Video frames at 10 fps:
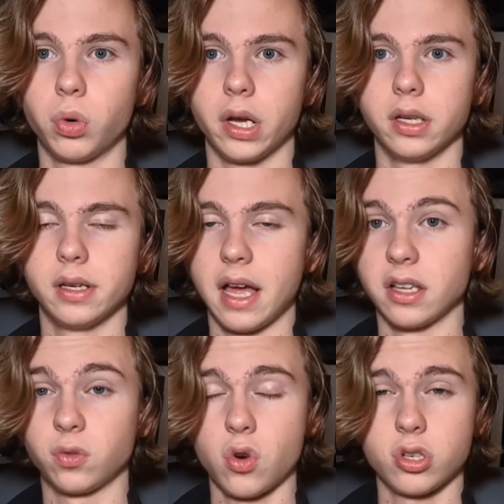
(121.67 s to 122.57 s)
what,
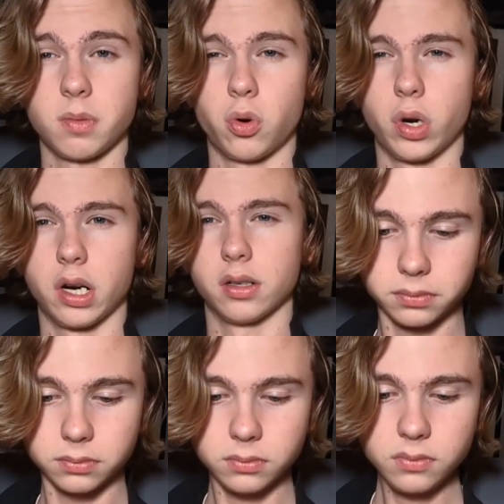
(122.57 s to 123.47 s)
as far as I'm aware.
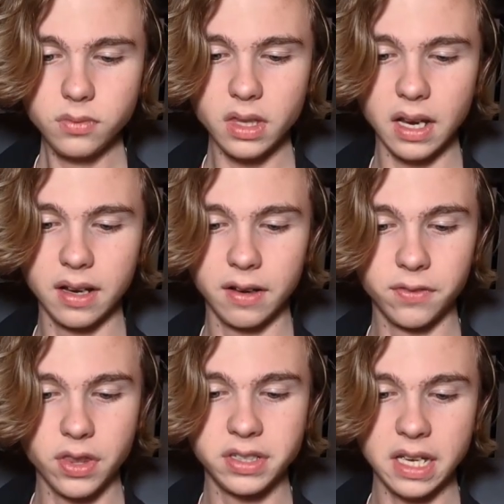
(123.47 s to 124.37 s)
And
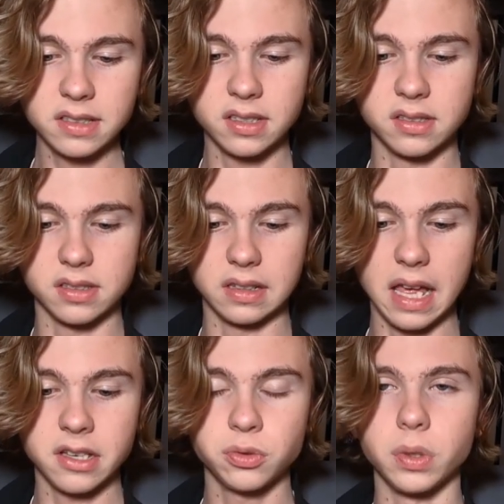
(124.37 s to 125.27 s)
for the Texans,
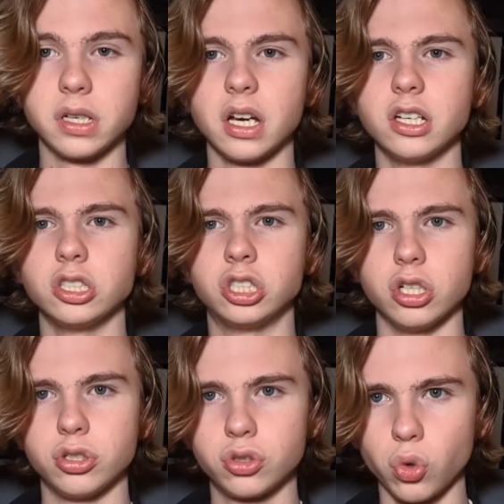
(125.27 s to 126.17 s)
last week,
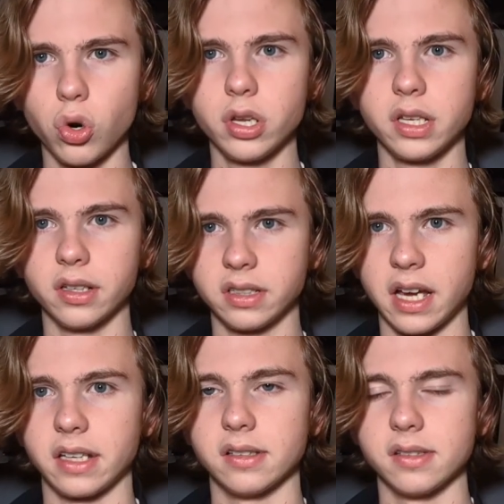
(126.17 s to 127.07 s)
destroying the
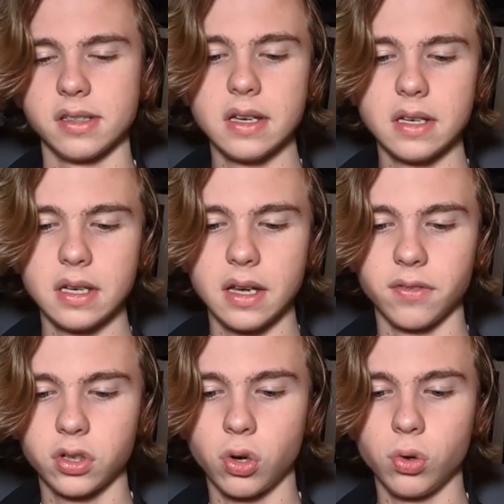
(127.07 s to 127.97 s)
Titans.
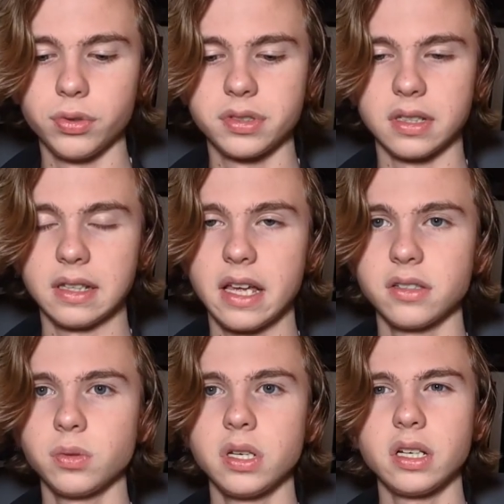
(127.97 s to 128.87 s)
Colts,
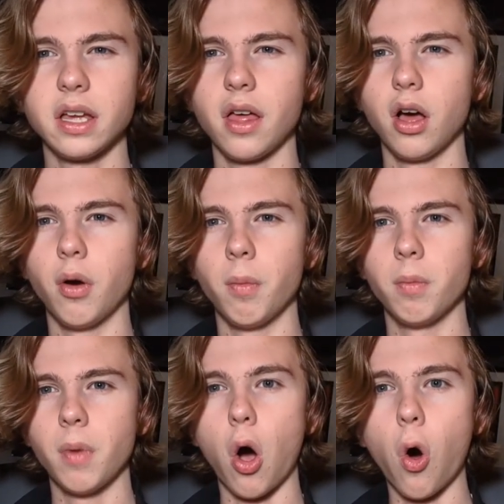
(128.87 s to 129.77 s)
last week,
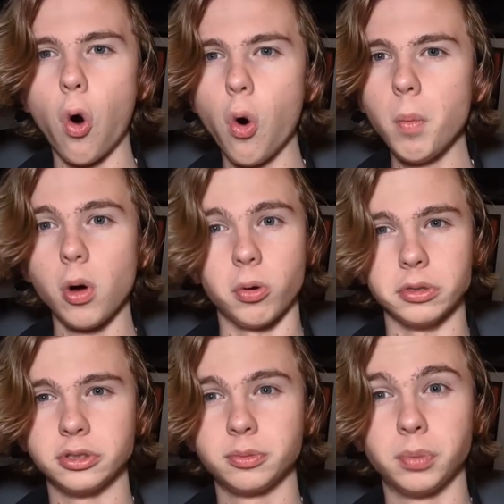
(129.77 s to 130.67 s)

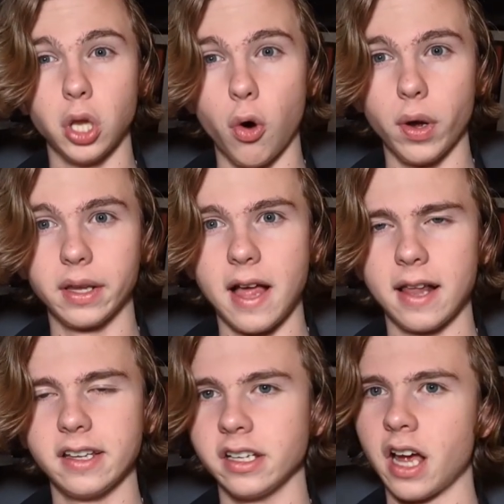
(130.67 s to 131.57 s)
almost blowing
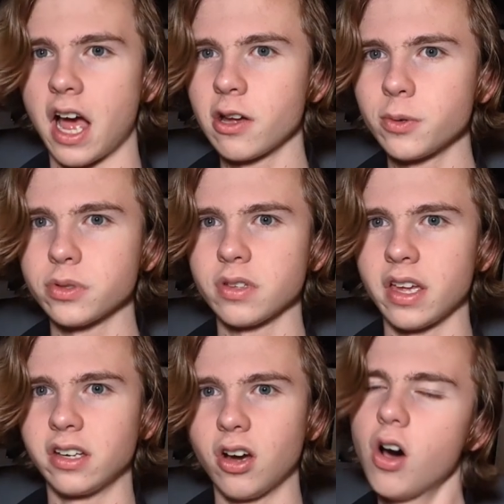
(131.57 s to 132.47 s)
that lead. I was
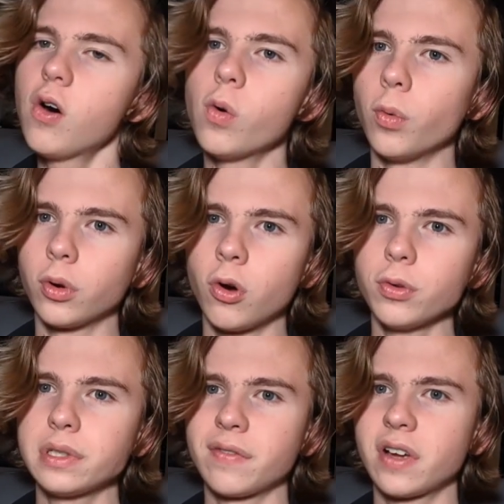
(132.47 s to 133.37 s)
like, oh,
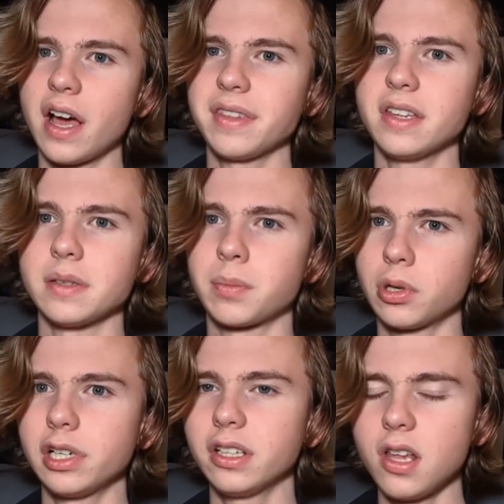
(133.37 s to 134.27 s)
Colts have got this
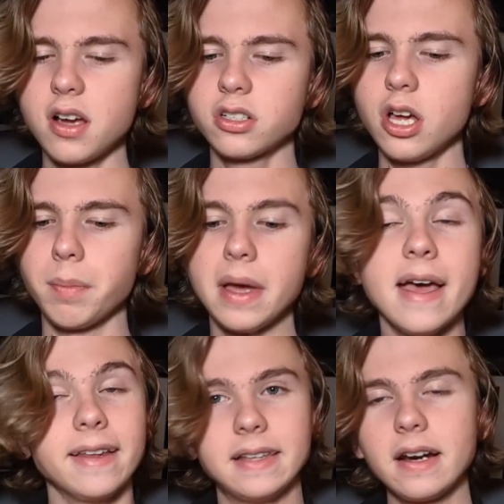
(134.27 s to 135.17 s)
pretty locked up.
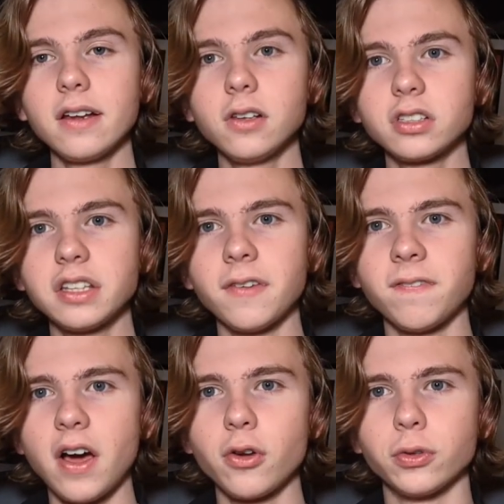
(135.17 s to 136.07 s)
Then I looked at the
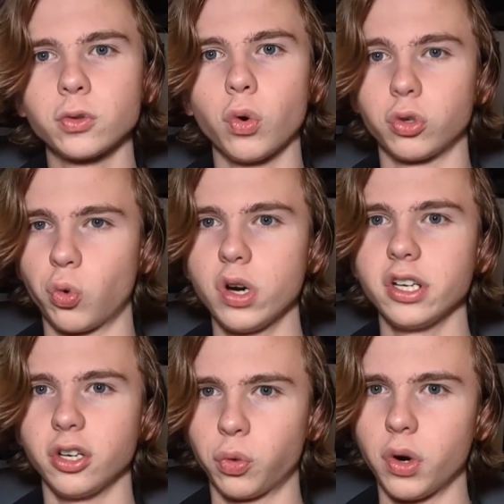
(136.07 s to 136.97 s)
final score,
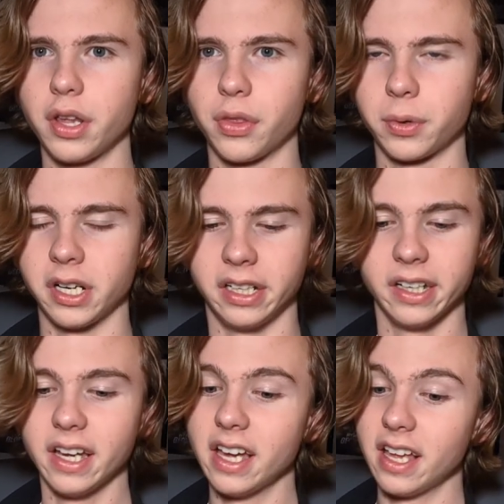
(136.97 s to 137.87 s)
20-23.
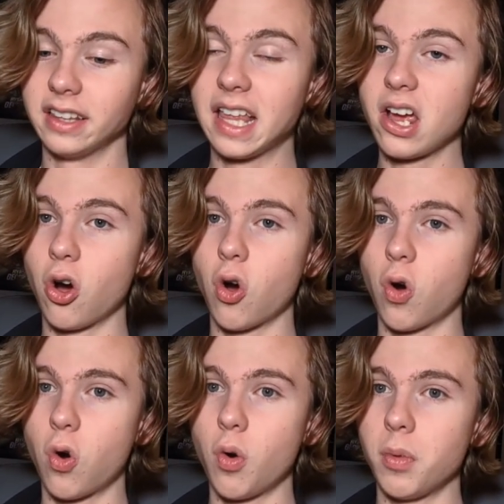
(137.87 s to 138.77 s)
They
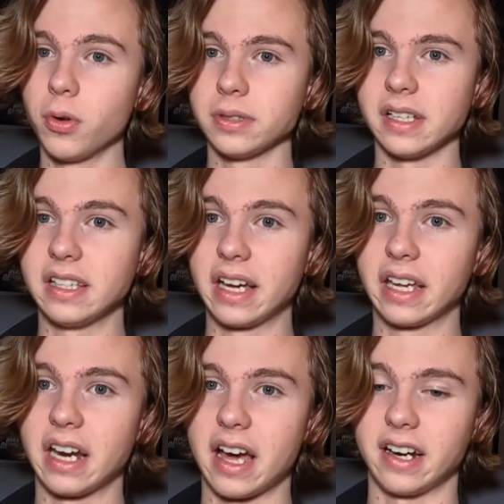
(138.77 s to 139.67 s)
almost let that
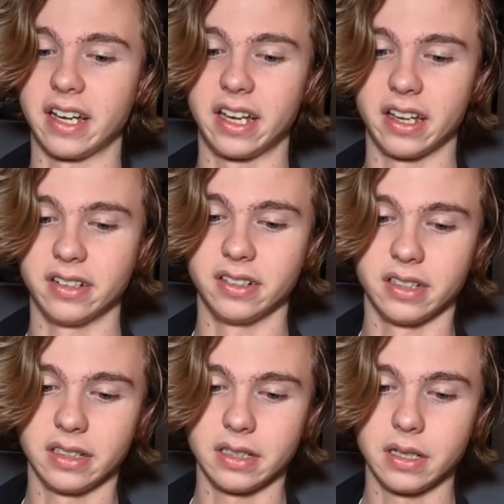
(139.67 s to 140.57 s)
get out of hand.
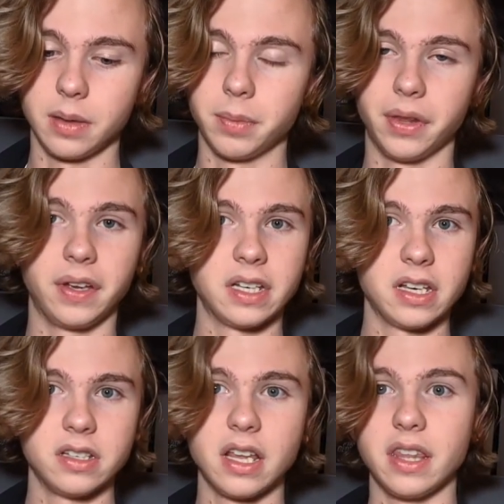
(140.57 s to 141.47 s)
But they
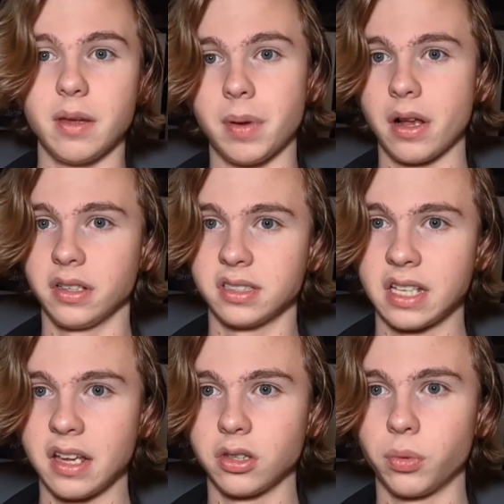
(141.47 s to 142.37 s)
didn't. They barely
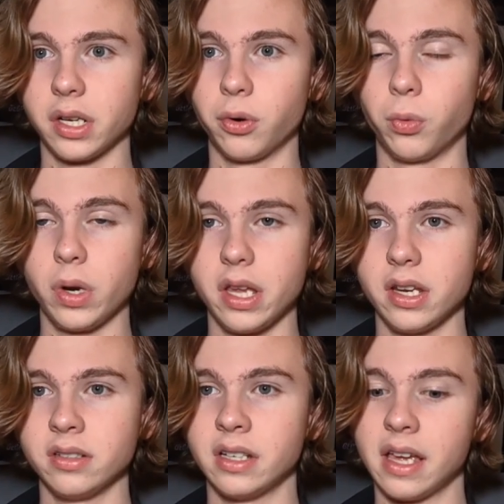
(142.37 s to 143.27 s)
skated the way to
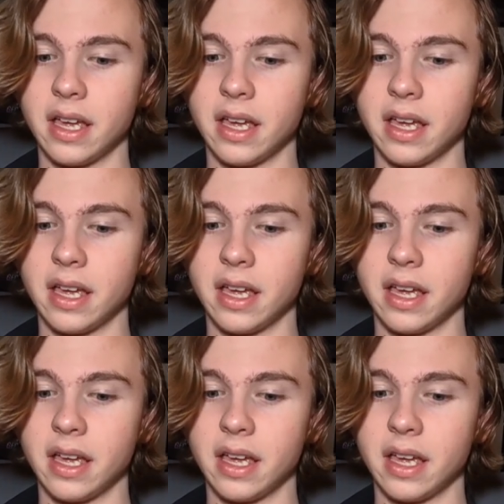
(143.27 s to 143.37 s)
win.